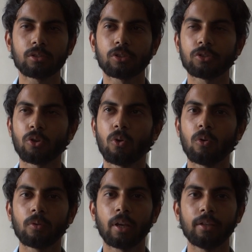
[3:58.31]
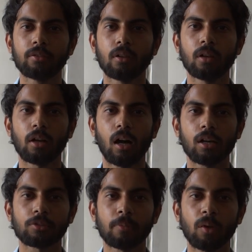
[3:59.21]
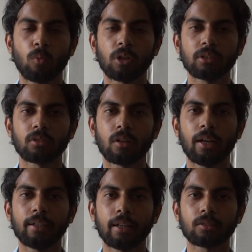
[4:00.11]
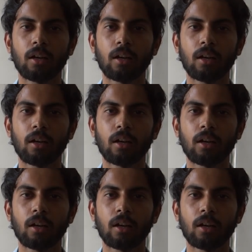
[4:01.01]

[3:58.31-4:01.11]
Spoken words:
so he asked me what is the latest